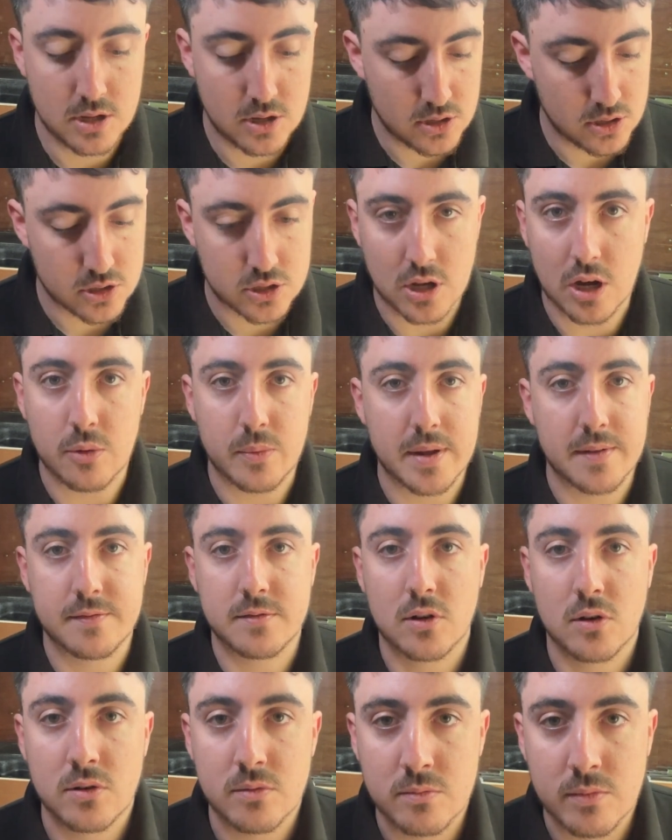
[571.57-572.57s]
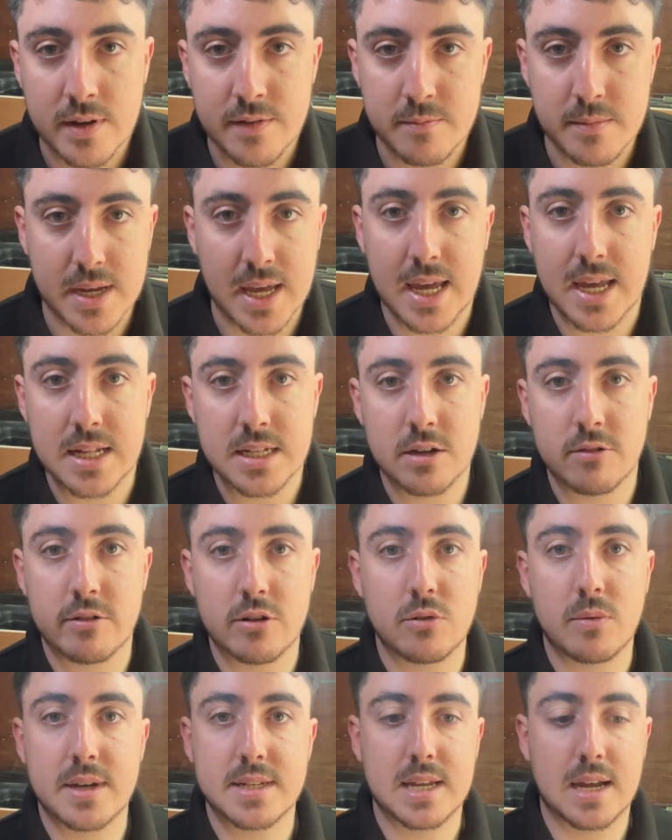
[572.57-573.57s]
So we've gone with Makita and
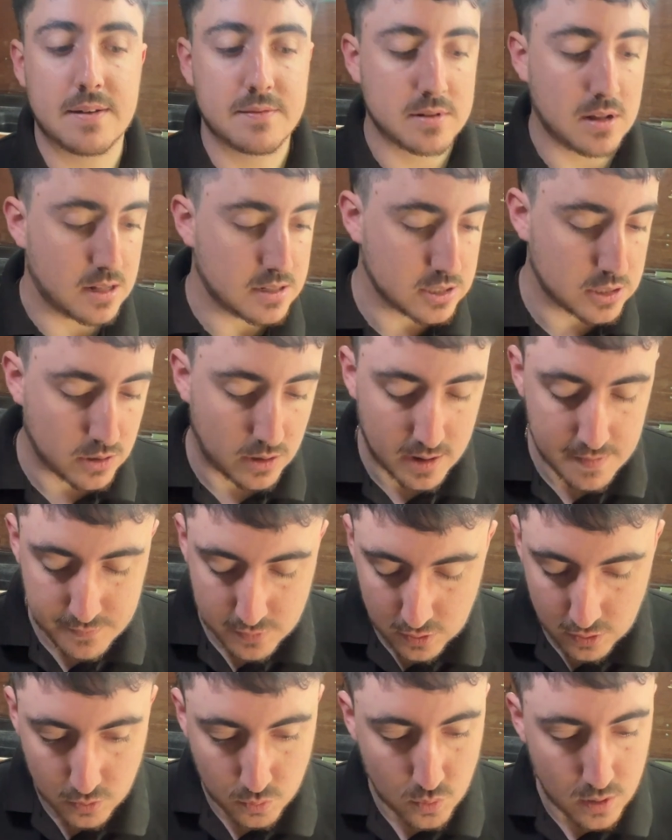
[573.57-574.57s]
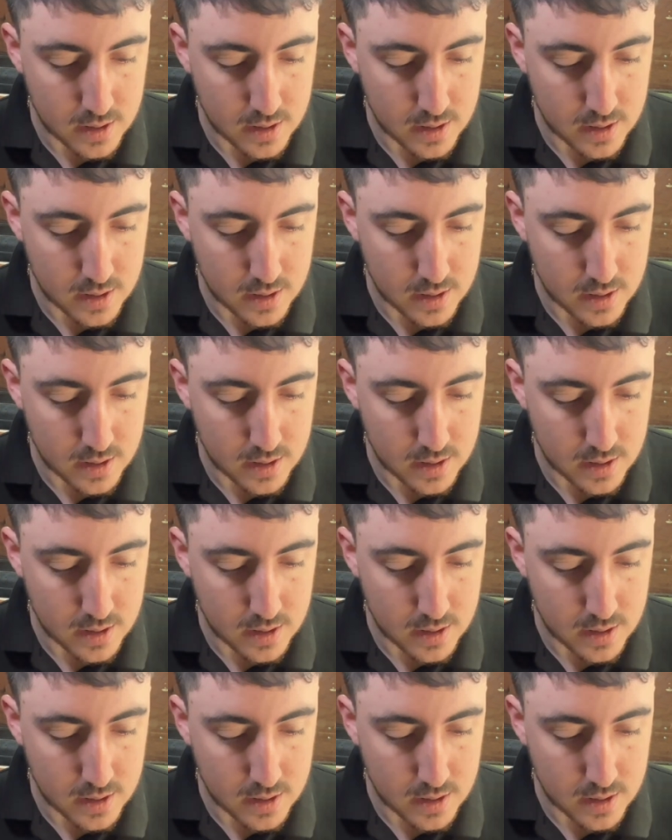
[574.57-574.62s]
always have done. So I've got